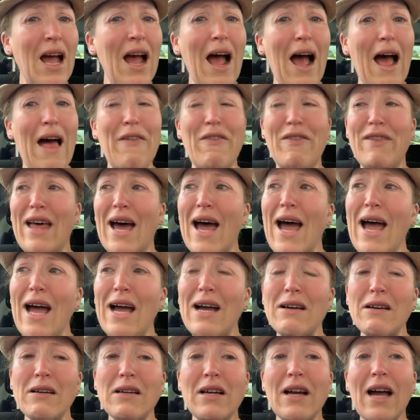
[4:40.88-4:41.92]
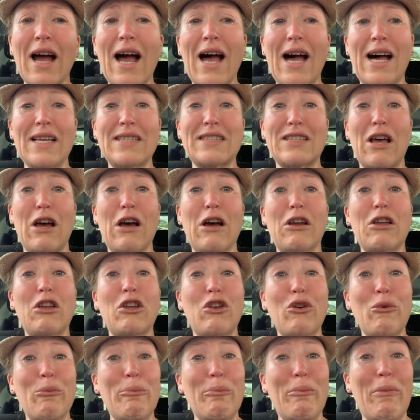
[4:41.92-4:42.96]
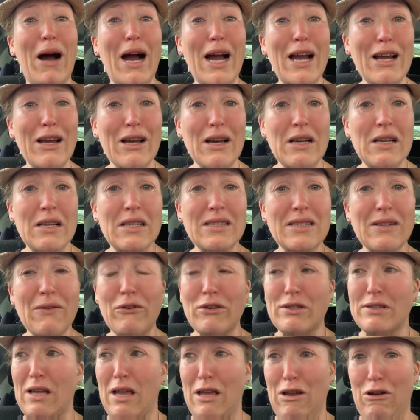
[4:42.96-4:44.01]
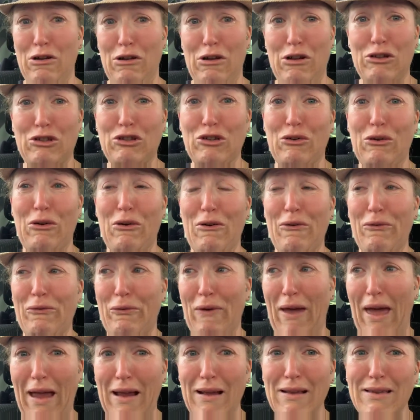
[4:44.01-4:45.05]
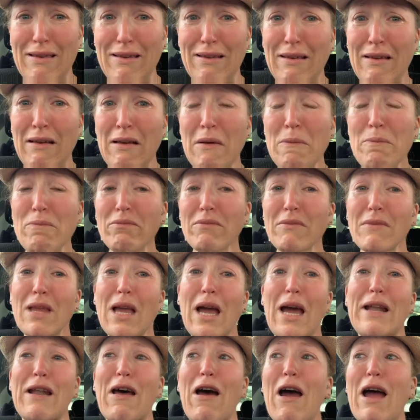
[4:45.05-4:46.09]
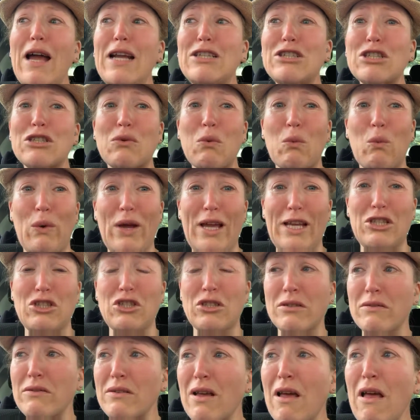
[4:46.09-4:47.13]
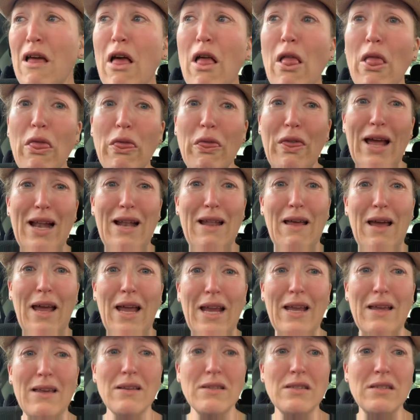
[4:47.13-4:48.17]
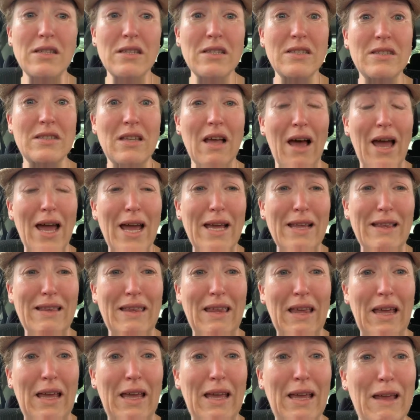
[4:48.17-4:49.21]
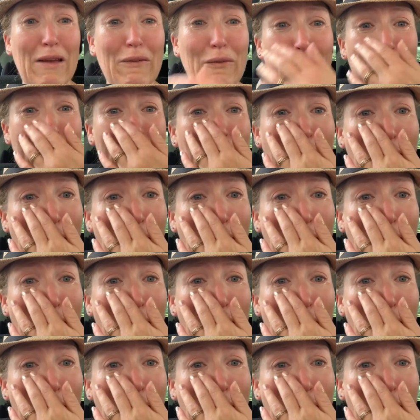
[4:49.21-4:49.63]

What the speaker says: And that has a humongous psychological effect. And I just wish that, like, society, even